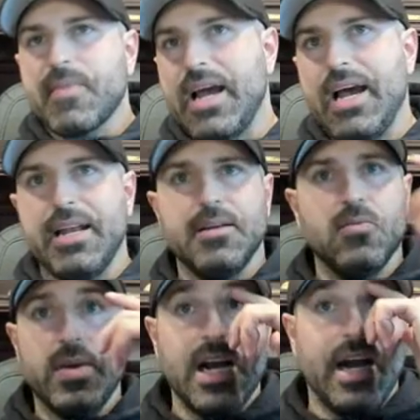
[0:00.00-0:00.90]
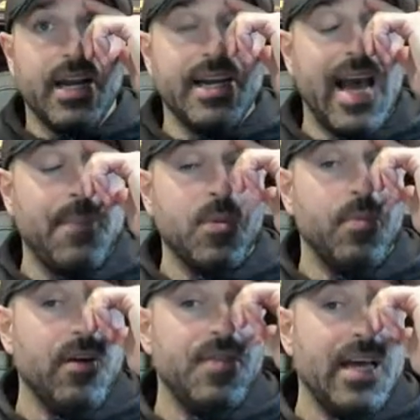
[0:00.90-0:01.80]
And we got a gap
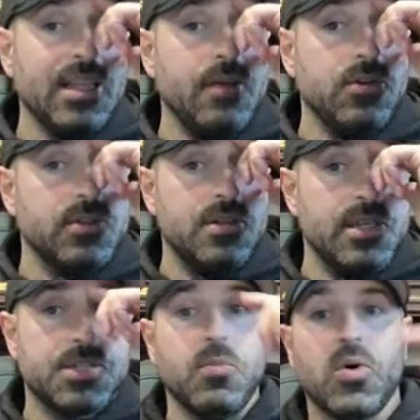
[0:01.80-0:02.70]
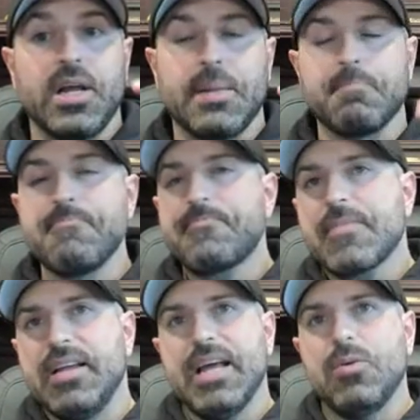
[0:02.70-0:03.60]
above that level this morning.
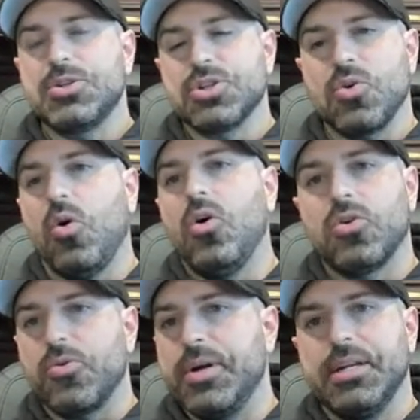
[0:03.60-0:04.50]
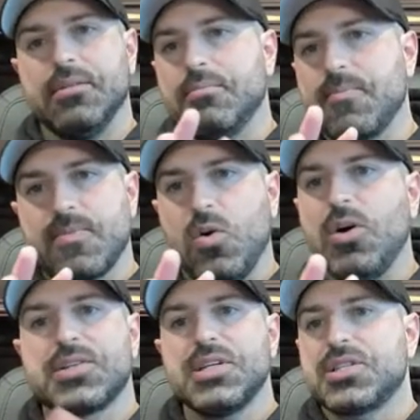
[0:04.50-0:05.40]
And that was just all green,
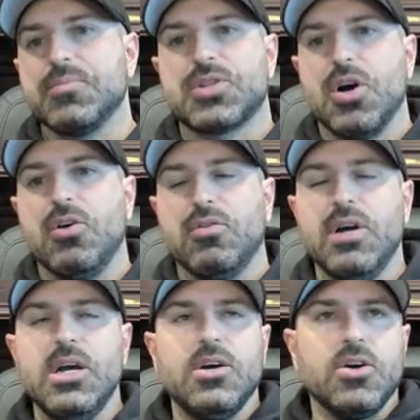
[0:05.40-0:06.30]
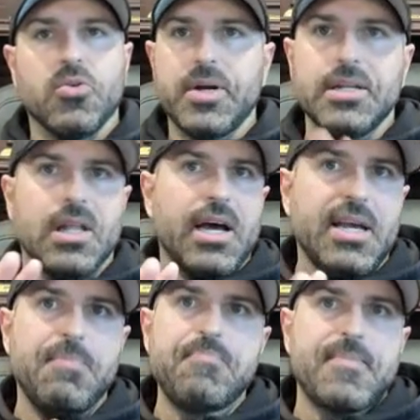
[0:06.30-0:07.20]
all systems go, green
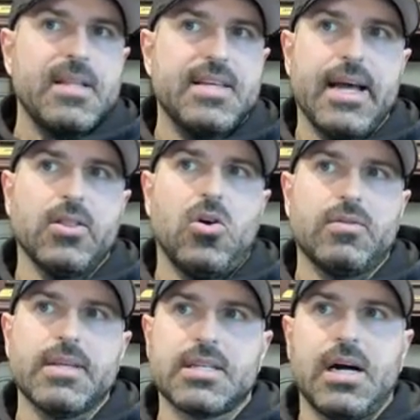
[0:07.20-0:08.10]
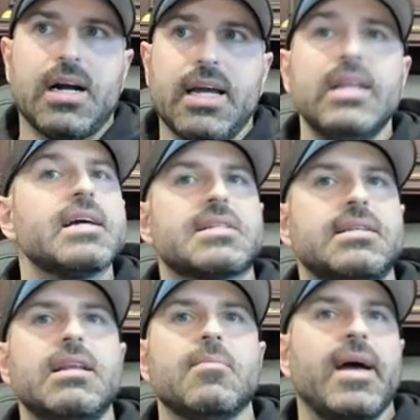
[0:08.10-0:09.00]
light to get long this stock. And it
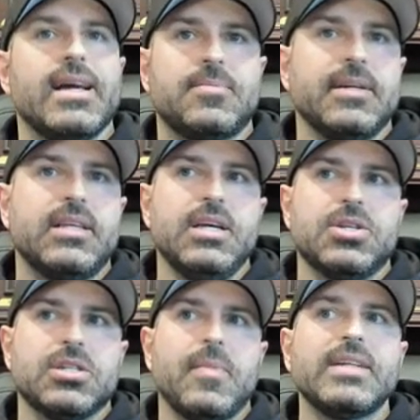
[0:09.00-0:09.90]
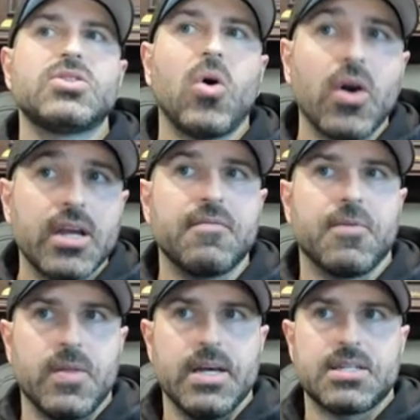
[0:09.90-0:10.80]
exceeded my expectations. My target
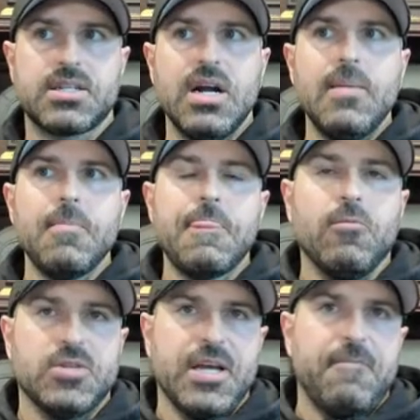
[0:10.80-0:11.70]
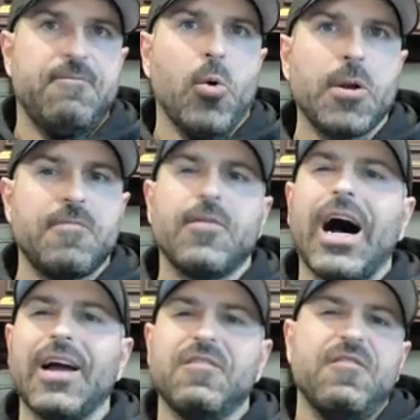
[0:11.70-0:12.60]
for this was like
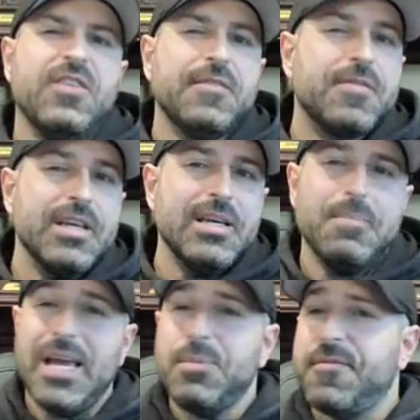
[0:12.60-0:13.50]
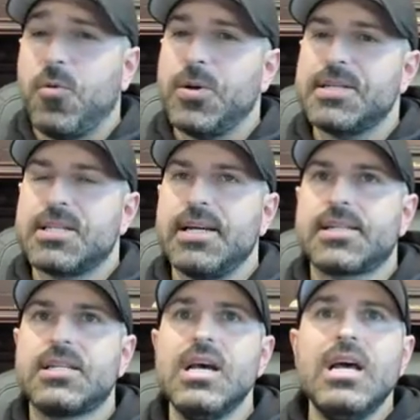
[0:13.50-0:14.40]
45, 50, maybe
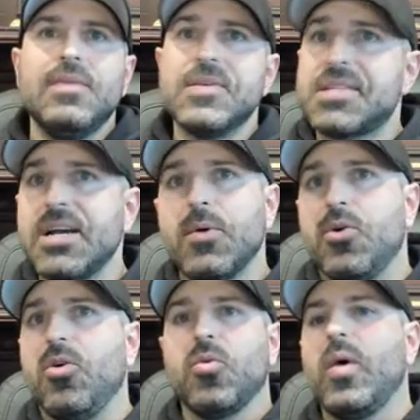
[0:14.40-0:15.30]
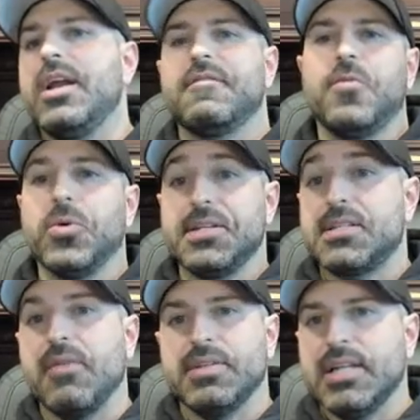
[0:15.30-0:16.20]
46. This thing went all the way to
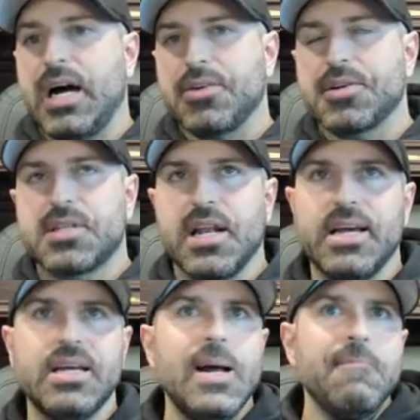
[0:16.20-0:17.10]
$47 today.